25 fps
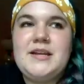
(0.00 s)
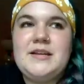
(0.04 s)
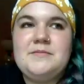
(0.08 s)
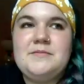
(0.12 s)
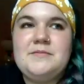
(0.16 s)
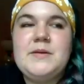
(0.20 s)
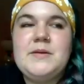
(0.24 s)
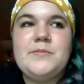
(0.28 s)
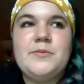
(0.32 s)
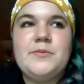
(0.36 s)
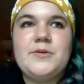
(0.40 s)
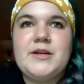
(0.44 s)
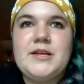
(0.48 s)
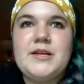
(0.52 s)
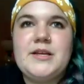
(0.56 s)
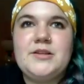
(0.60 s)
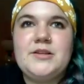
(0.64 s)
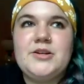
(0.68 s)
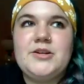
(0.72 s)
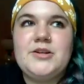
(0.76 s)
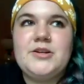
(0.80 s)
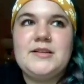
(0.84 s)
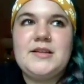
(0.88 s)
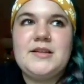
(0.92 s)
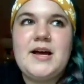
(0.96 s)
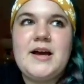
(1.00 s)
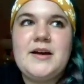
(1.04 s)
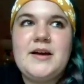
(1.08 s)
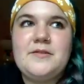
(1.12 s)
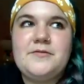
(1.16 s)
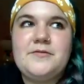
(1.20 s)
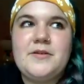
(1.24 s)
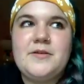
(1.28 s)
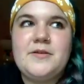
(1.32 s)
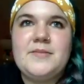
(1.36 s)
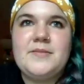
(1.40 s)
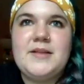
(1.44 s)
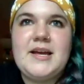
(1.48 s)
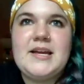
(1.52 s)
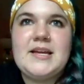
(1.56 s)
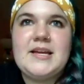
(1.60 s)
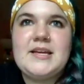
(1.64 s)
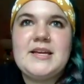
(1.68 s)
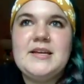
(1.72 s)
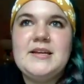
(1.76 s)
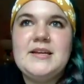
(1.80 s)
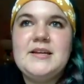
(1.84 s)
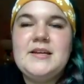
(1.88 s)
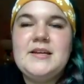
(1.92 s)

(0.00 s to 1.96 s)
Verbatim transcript: and people can learn a lot from like,